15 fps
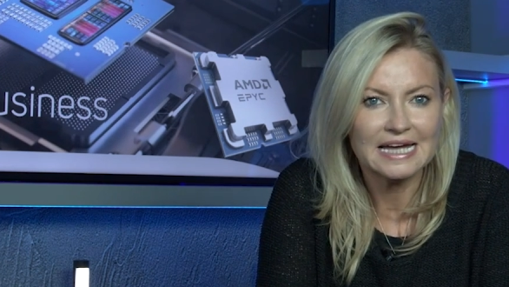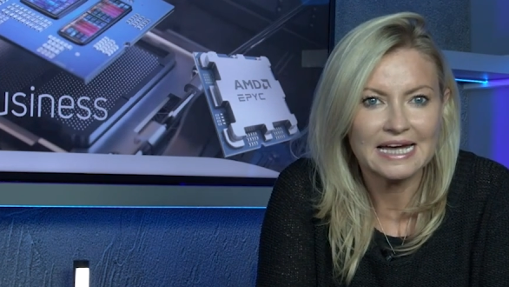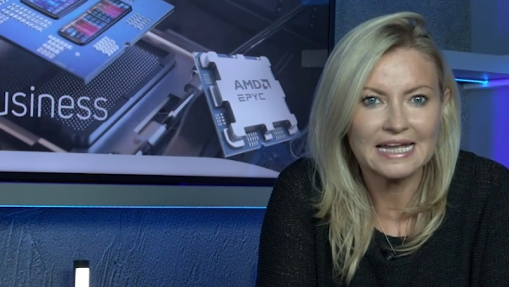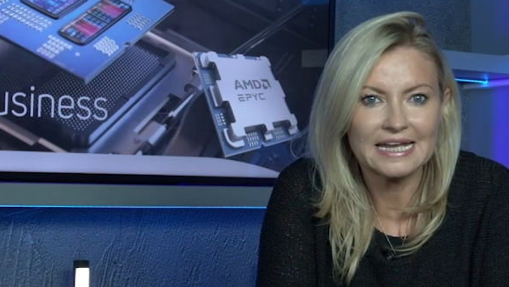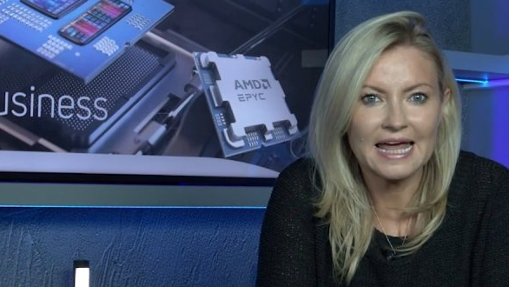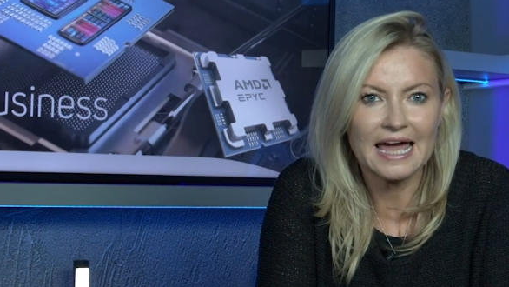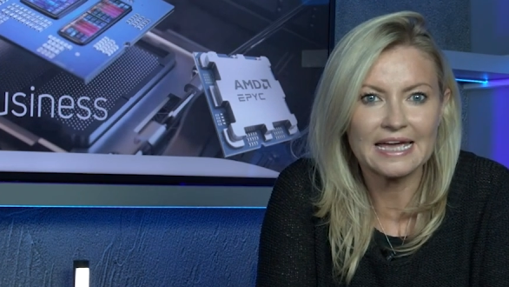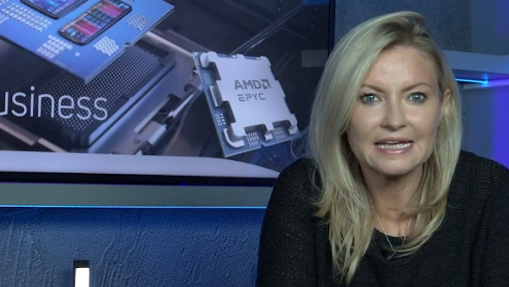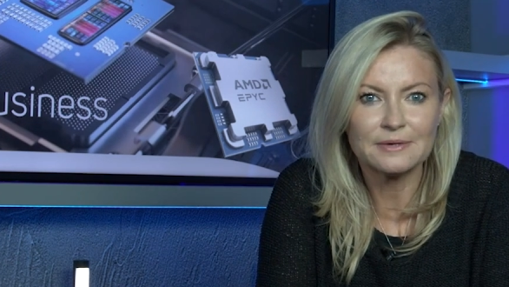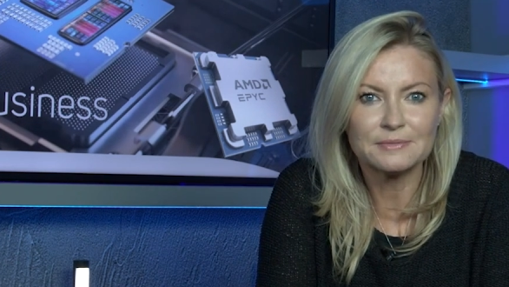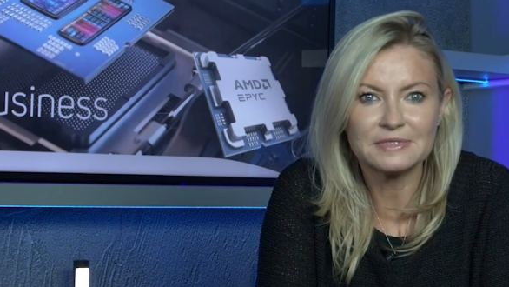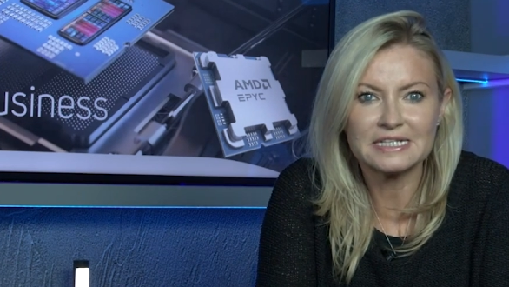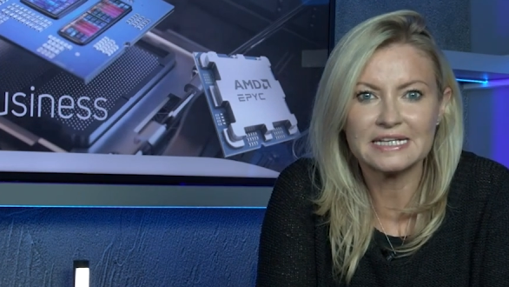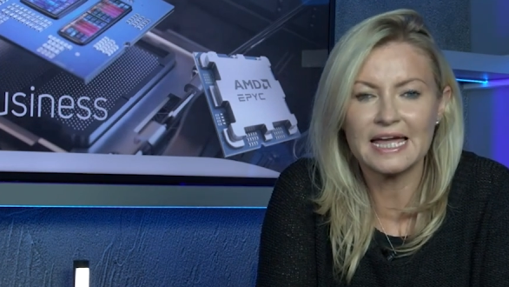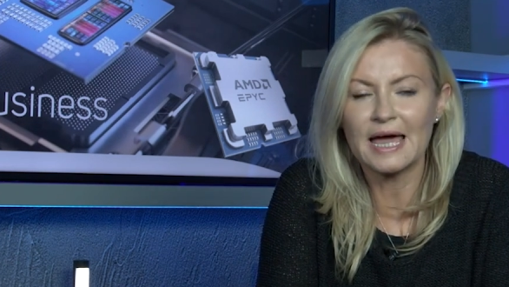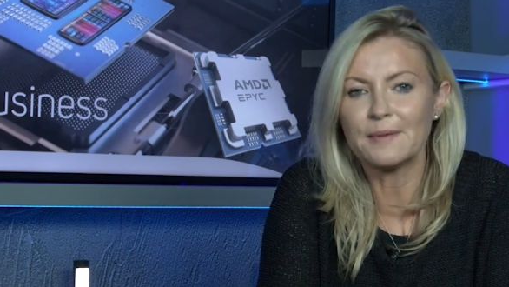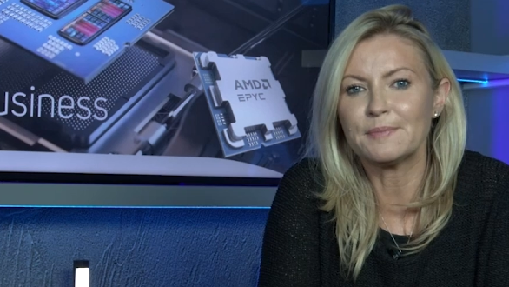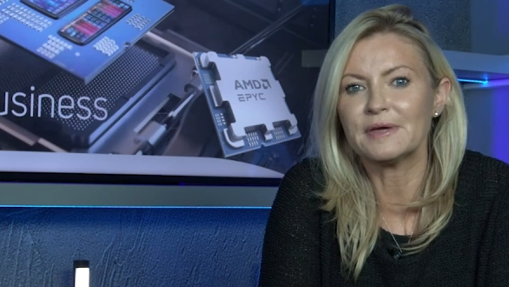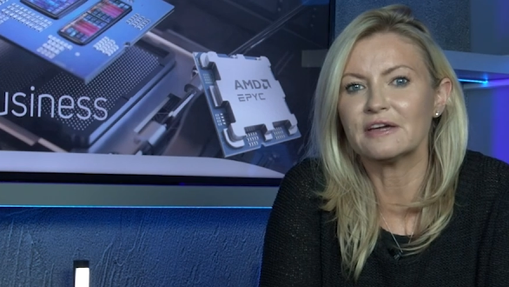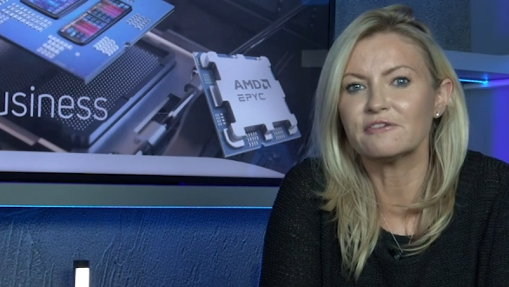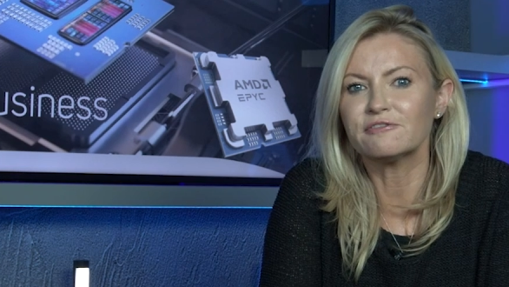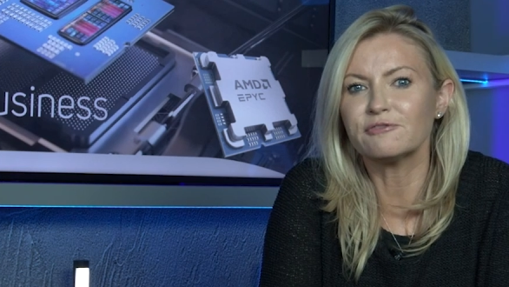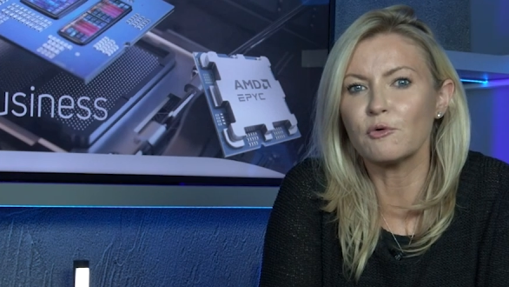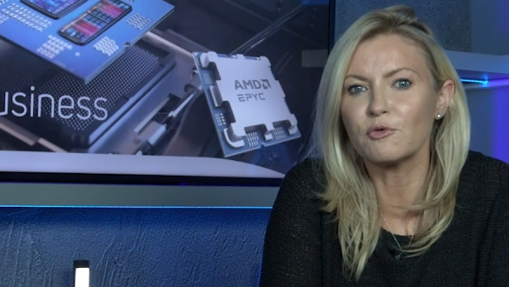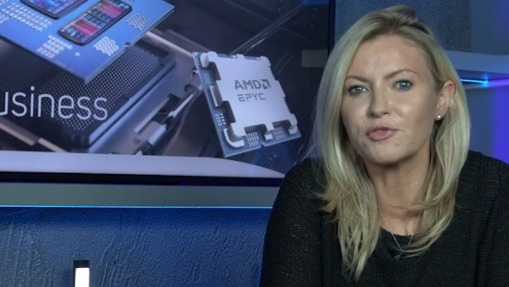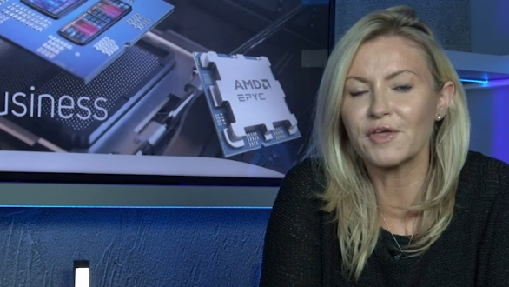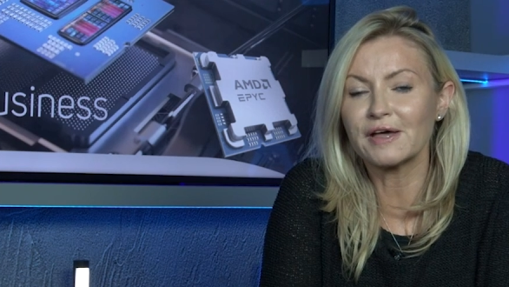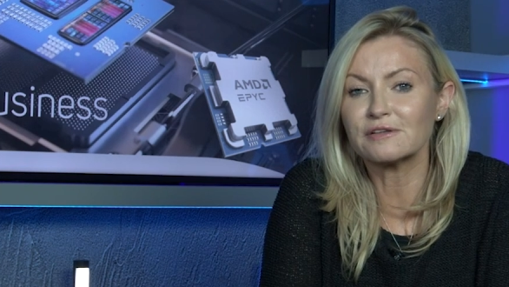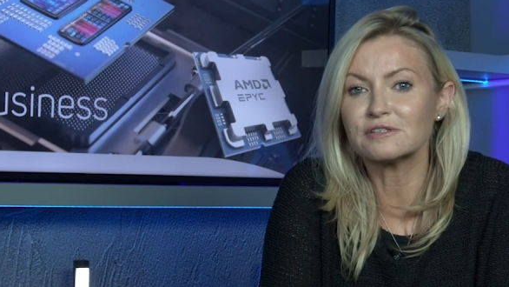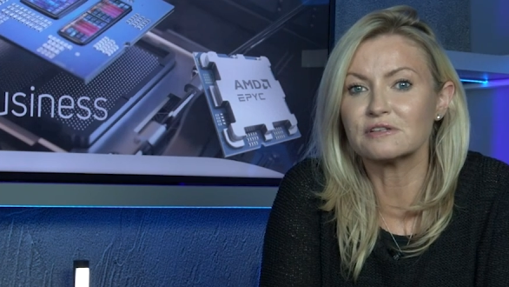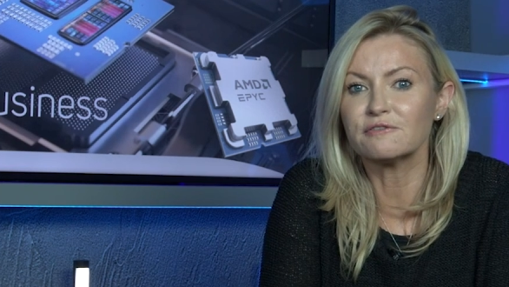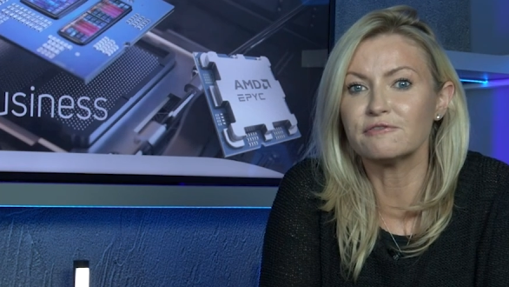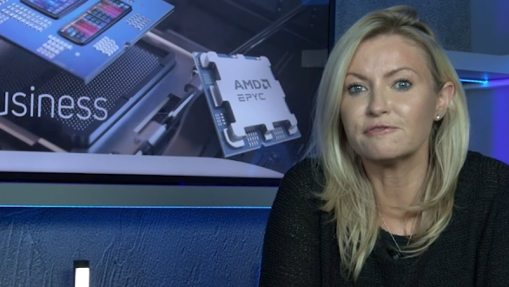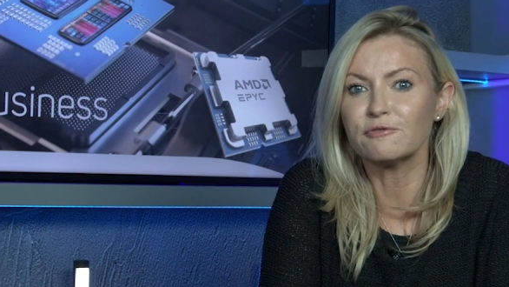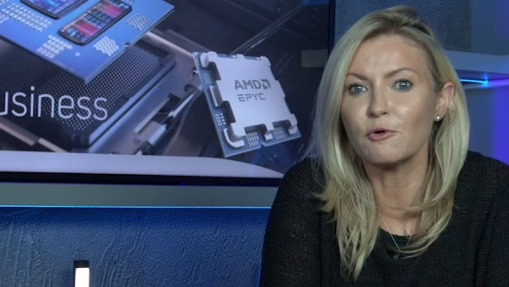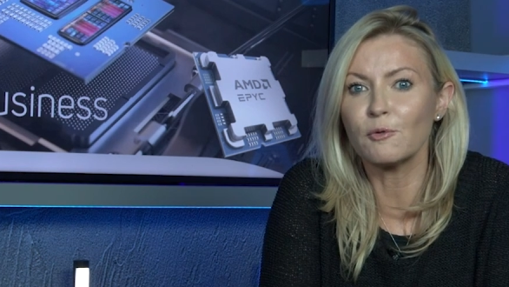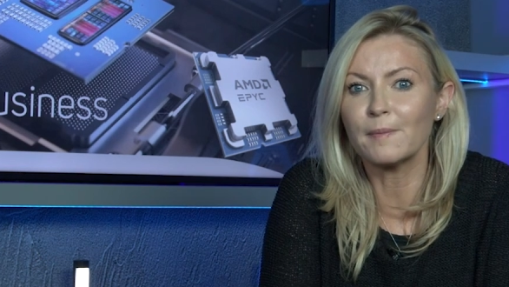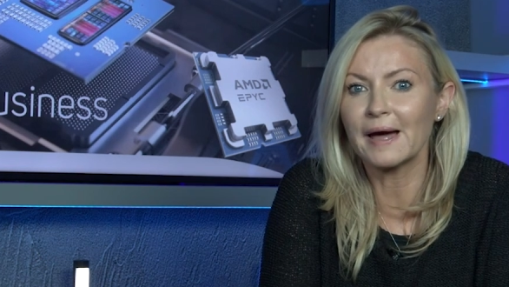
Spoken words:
an AMD EPYC 4004